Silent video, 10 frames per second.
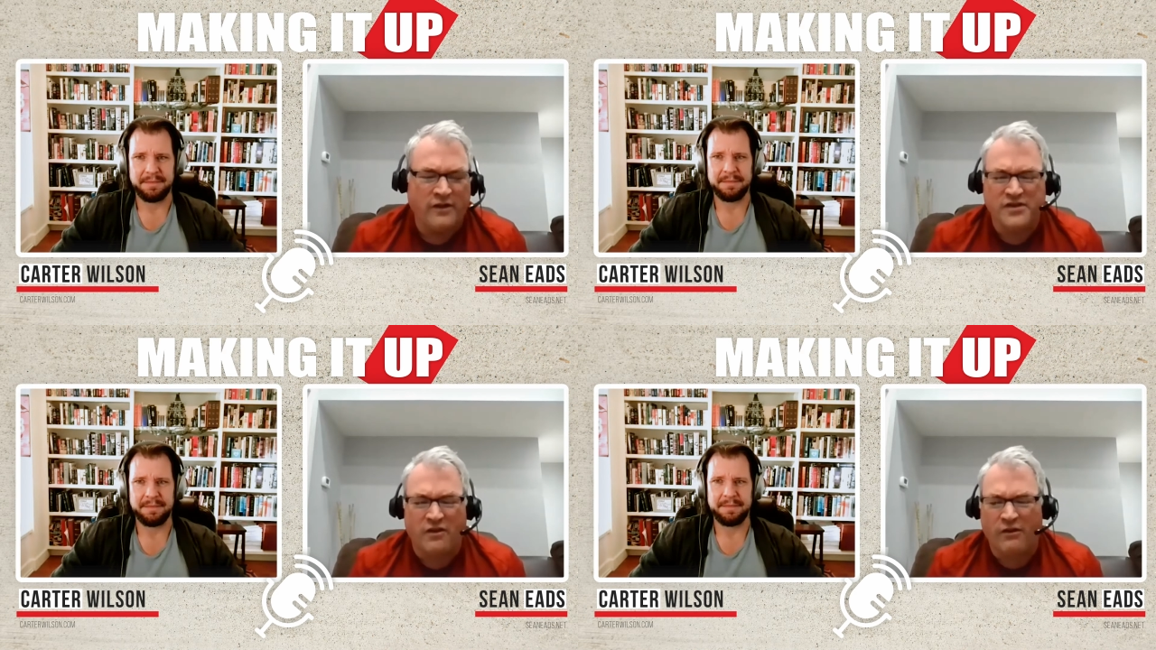
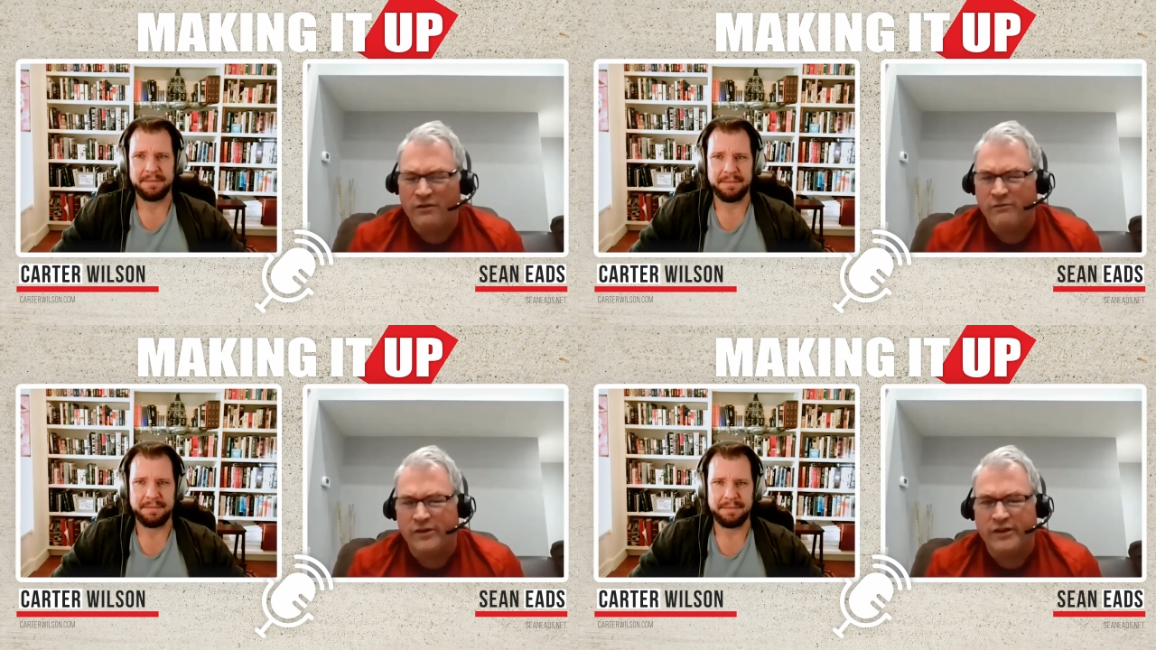Speaker 1: those
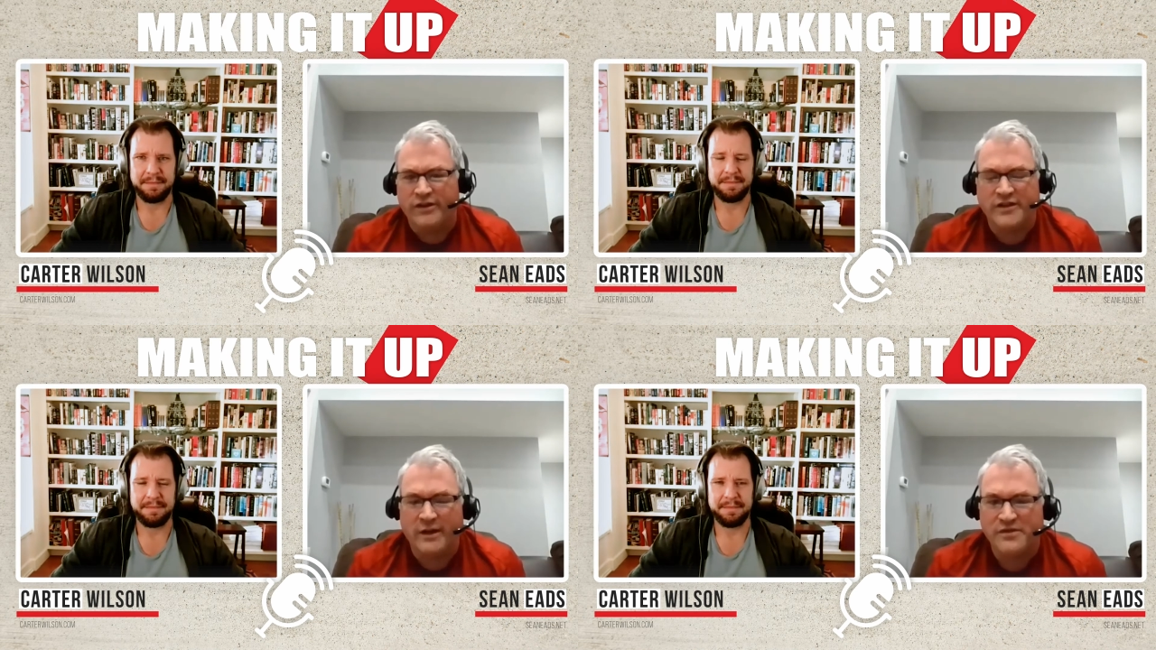aren't
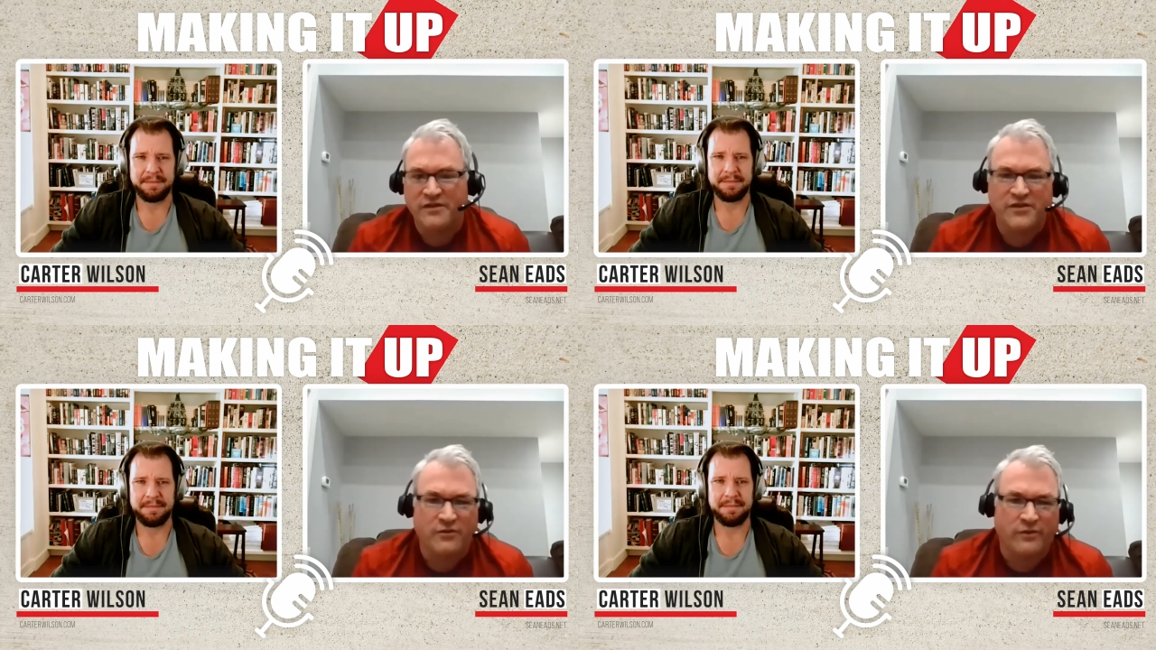really the
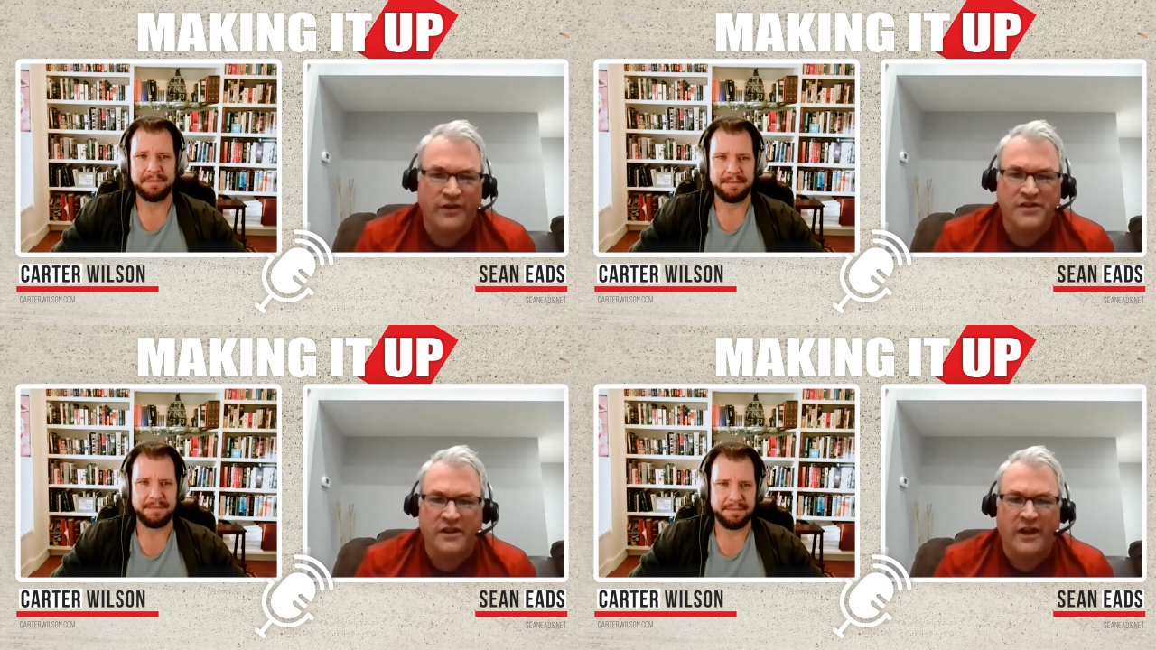types of
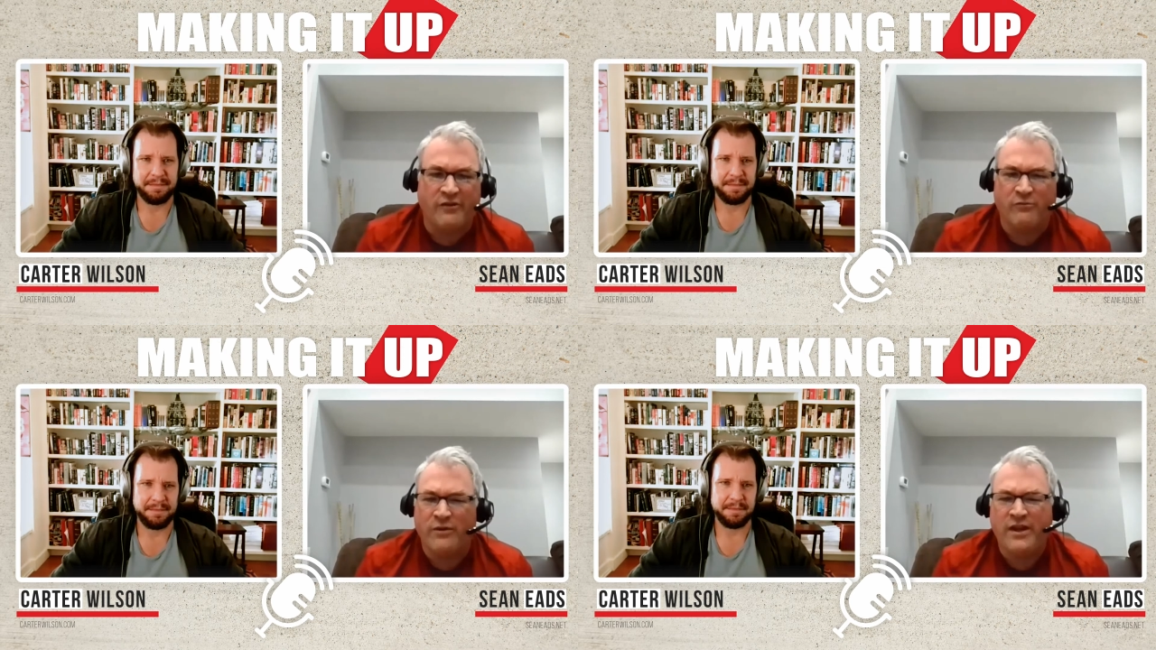stories that
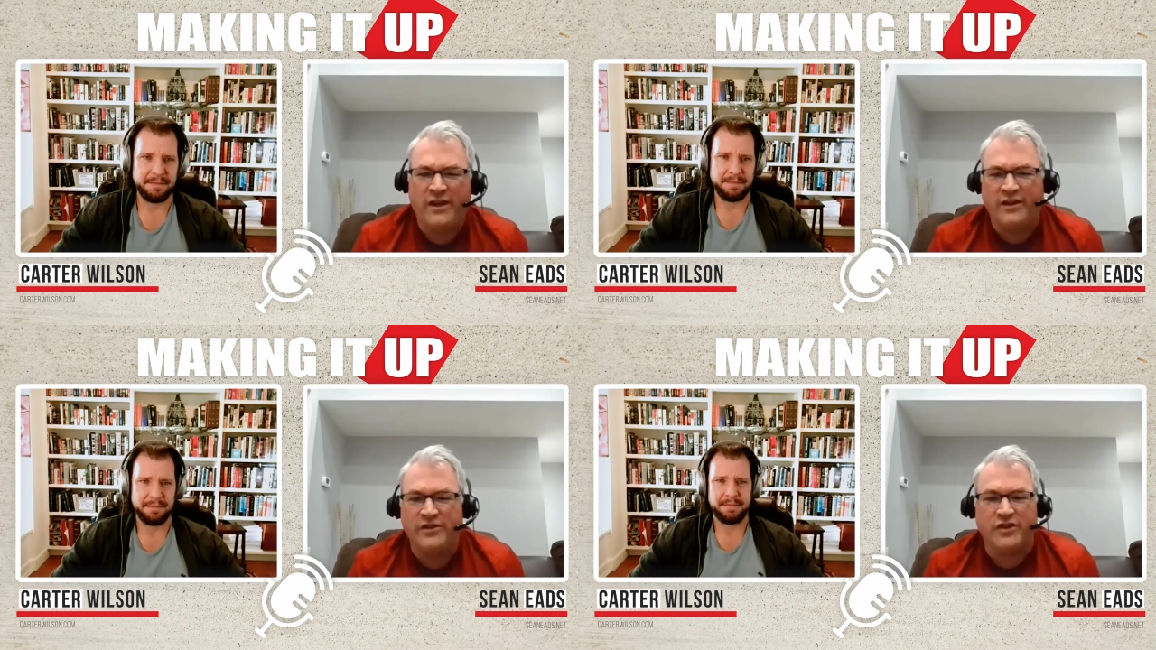I
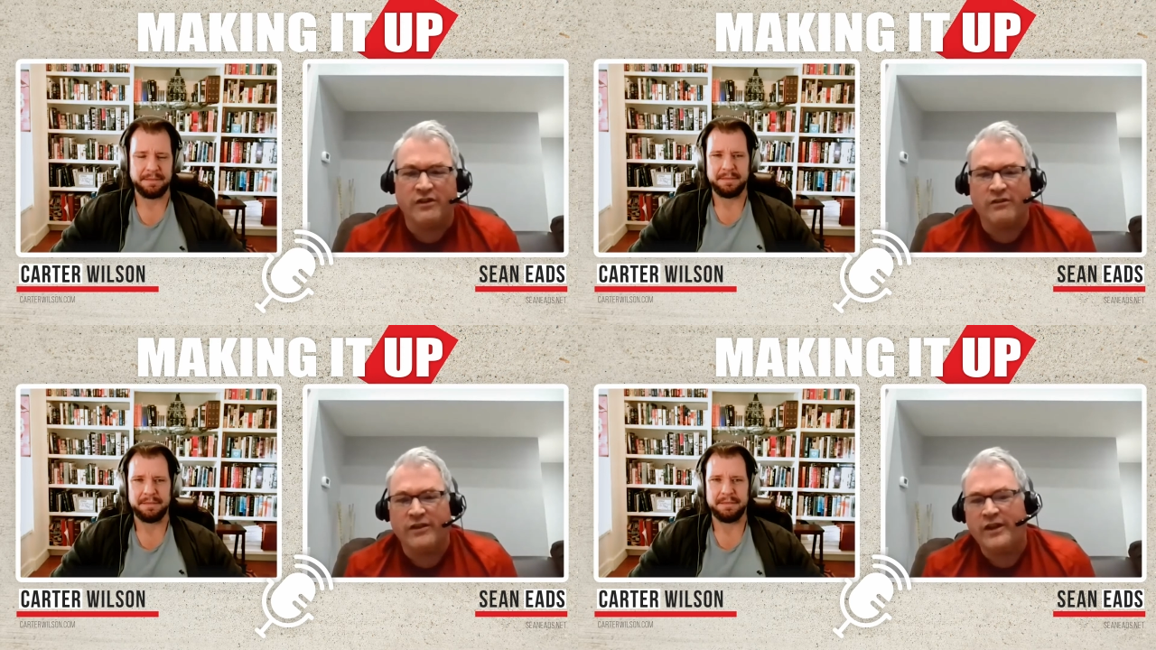read
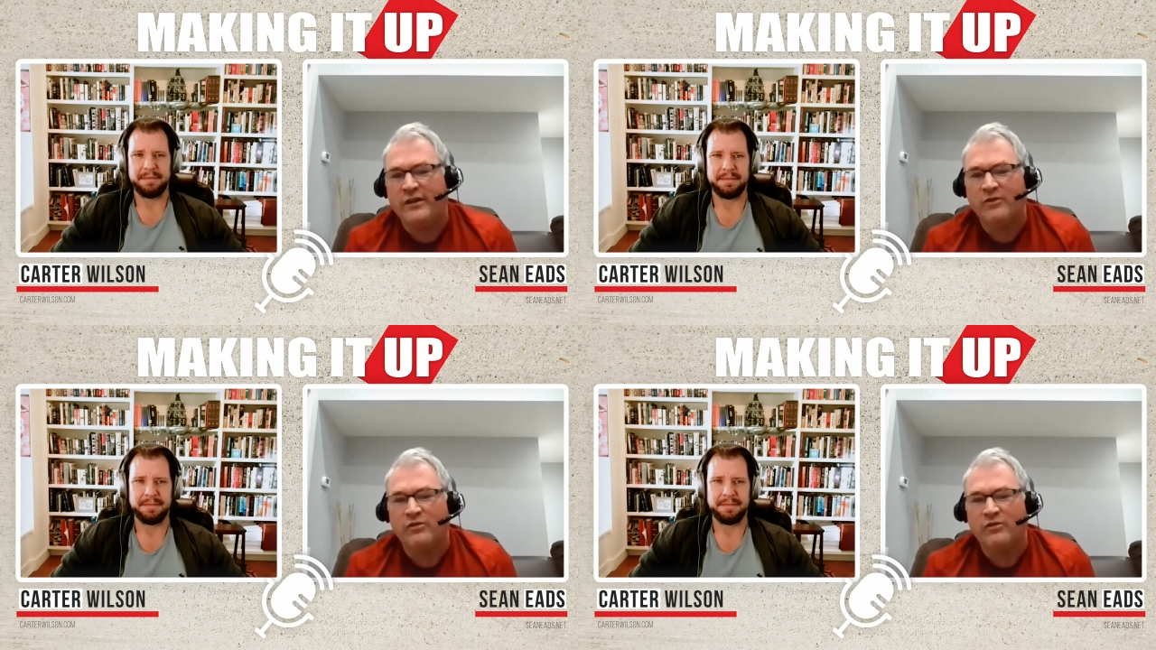generally.